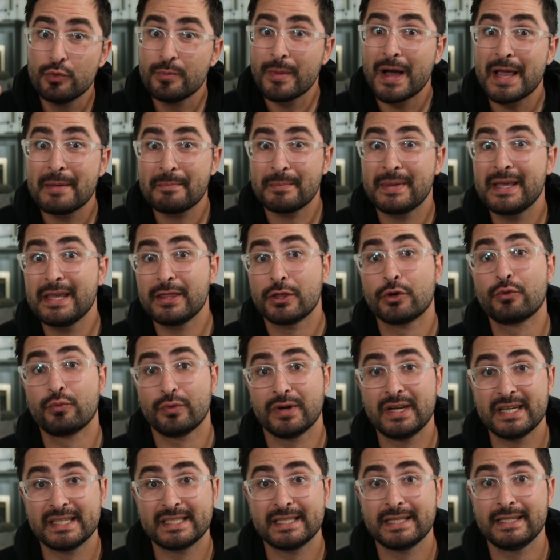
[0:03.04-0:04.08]
might be the
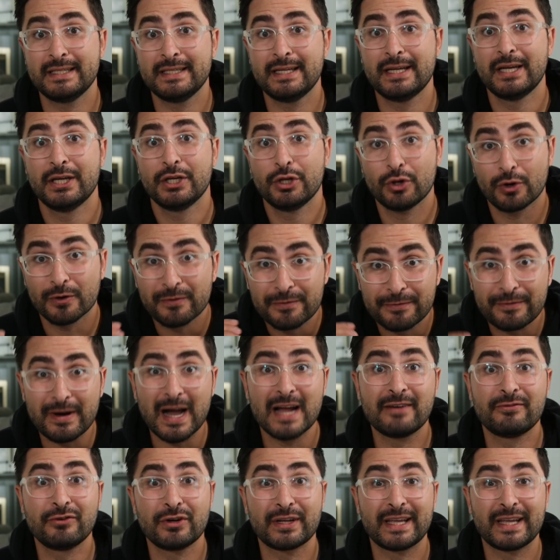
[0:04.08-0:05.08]
reason your Fiverr